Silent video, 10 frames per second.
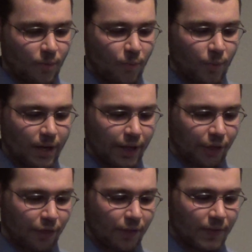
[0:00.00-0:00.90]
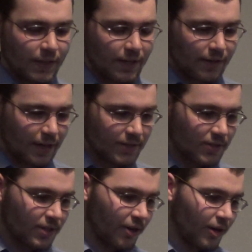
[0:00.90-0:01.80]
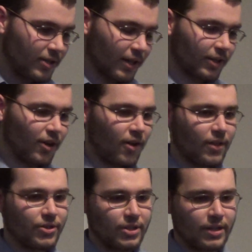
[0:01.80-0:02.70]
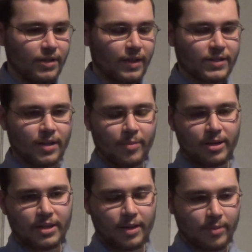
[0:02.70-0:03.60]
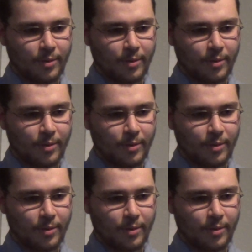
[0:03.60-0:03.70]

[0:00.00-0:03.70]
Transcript: with the necessary technology that somebody came